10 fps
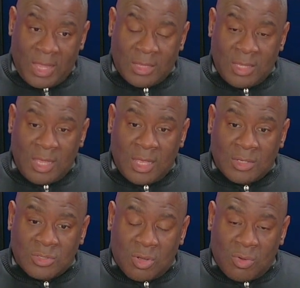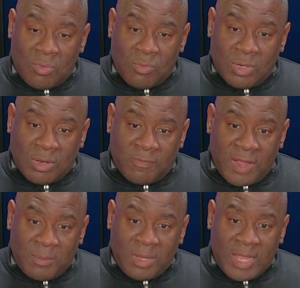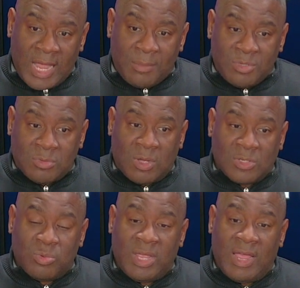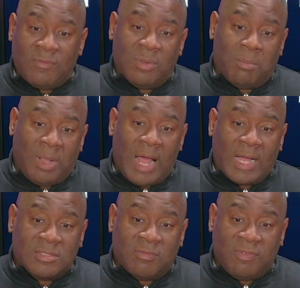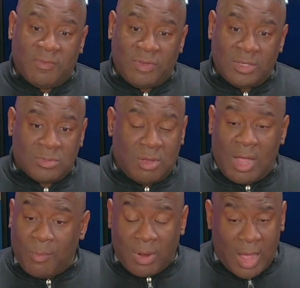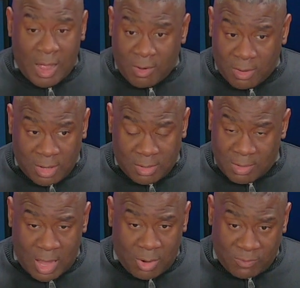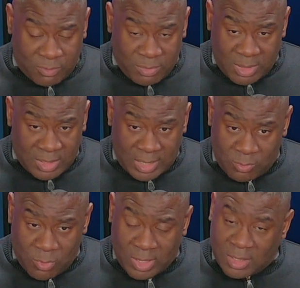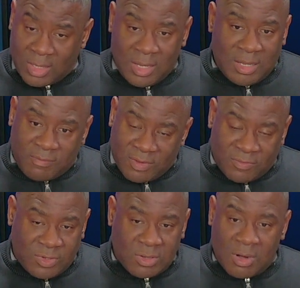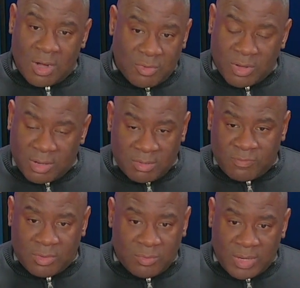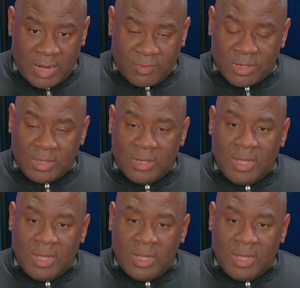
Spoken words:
And then, so when the family came to us, we gave them blocks of 50. So however many they wanted, 50 or 100, 150, whatever.